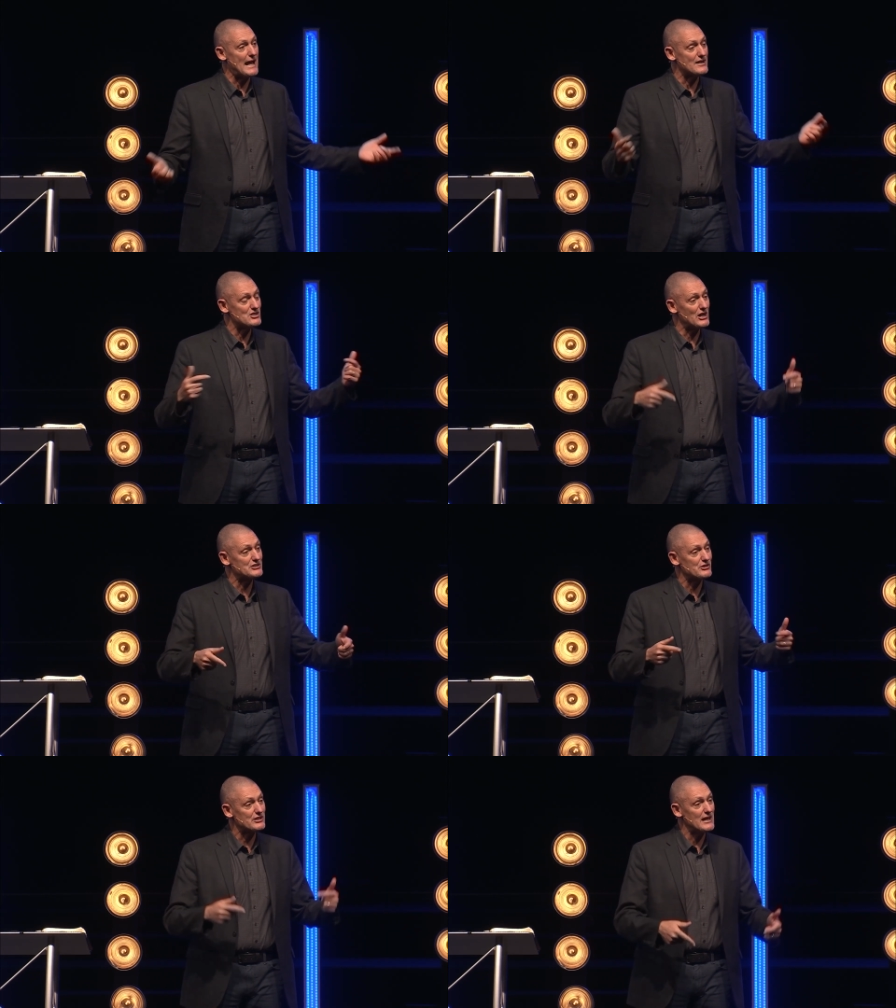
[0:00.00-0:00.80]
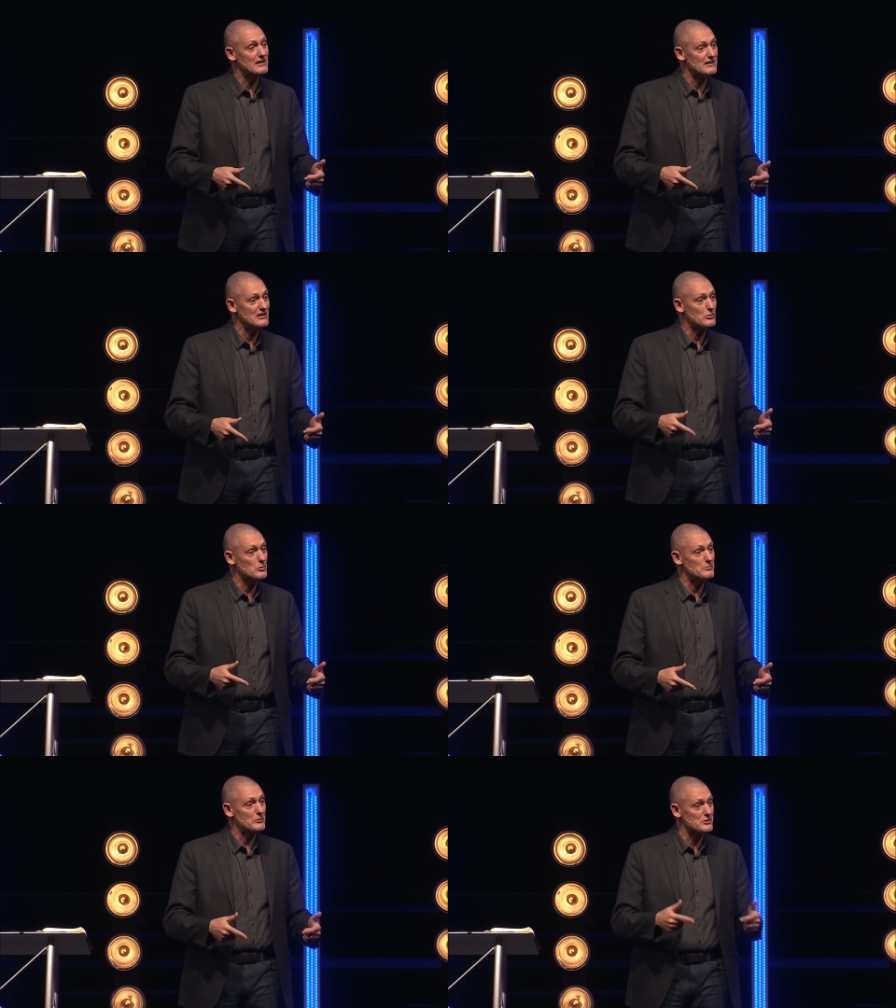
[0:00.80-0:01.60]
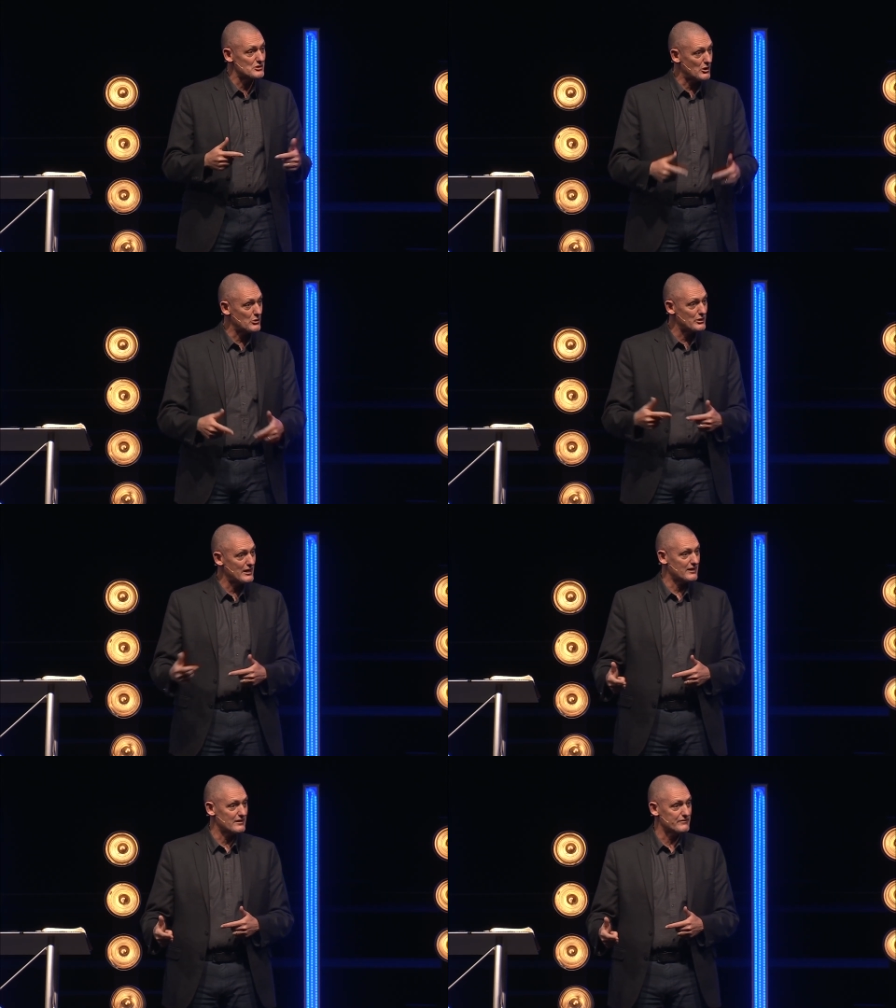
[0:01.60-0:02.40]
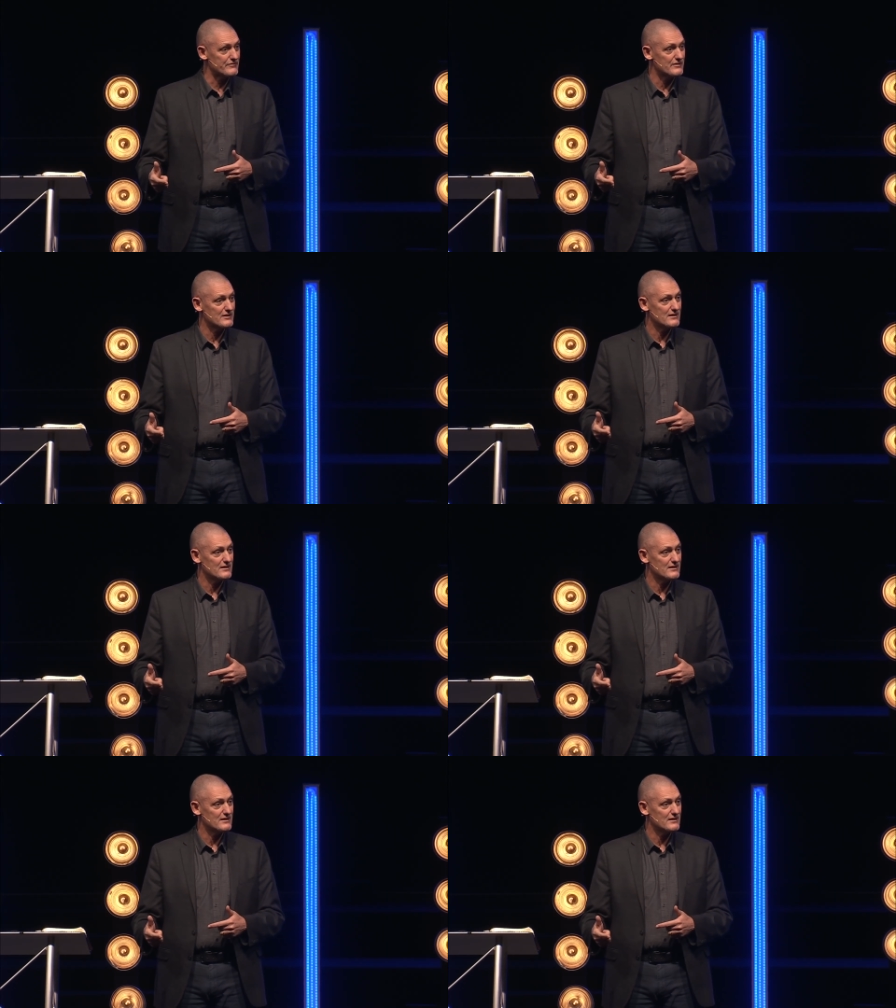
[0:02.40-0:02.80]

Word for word: And Dr. Kennedy, the woman, was O negative,